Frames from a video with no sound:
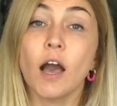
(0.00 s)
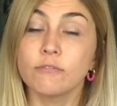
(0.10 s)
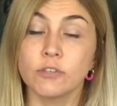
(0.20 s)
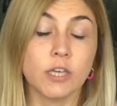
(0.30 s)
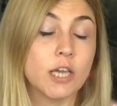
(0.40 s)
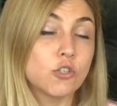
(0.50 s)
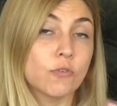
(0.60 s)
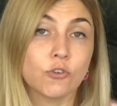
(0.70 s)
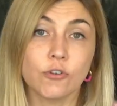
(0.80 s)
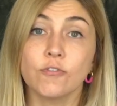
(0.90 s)
after the age
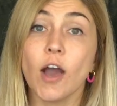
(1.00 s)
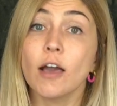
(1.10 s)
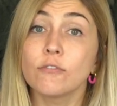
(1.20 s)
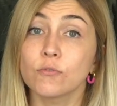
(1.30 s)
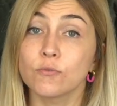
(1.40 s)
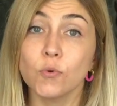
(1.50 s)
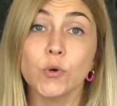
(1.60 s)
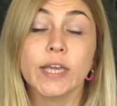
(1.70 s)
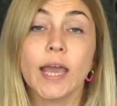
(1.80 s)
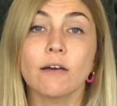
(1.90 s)
of 35 or
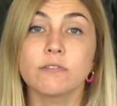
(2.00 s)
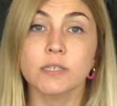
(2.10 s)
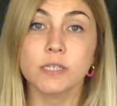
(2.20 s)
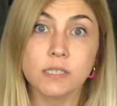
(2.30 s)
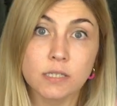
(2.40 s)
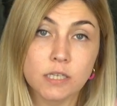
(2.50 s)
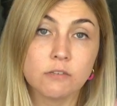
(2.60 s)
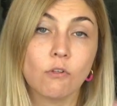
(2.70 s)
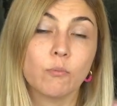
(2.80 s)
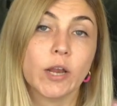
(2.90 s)
40 have
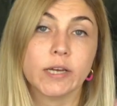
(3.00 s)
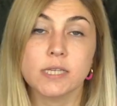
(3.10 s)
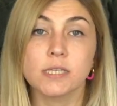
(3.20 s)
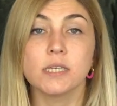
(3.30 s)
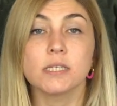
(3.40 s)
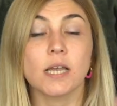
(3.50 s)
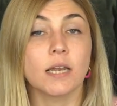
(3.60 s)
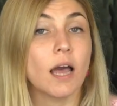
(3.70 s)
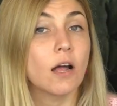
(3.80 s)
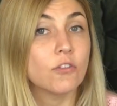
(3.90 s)
successful pregnancies
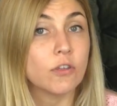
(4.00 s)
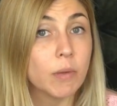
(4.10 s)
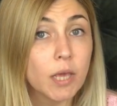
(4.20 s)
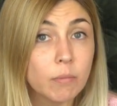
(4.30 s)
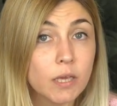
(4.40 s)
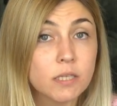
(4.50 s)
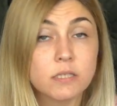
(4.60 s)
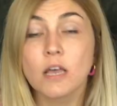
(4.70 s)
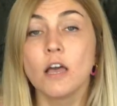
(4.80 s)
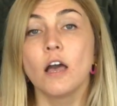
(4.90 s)
and healthy
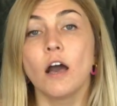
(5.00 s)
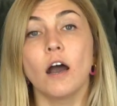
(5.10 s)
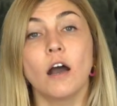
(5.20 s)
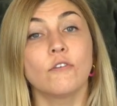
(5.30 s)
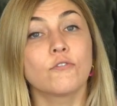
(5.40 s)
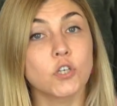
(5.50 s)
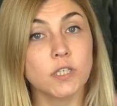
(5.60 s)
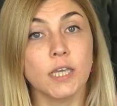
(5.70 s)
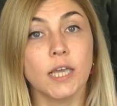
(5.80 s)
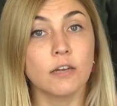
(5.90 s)
babies.
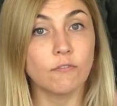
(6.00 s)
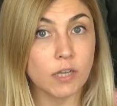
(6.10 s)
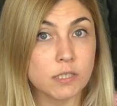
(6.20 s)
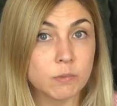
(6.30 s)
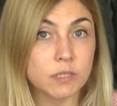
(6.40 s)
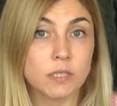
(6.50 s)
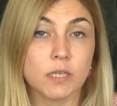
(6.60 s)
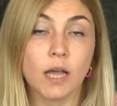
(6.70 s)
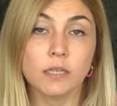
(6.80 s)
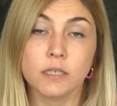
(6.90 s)
Firstly, advancements in
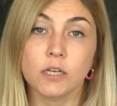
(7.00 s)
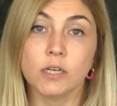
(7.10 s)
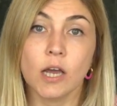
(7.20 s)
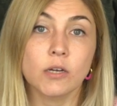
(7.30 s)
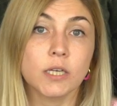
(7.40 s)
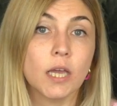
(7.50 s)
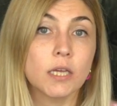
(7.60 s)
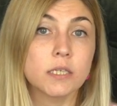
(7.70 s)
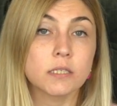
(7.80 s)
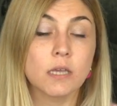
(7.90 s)
healthcare
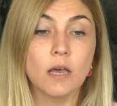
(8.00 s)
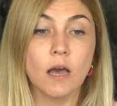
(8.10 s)
nowadays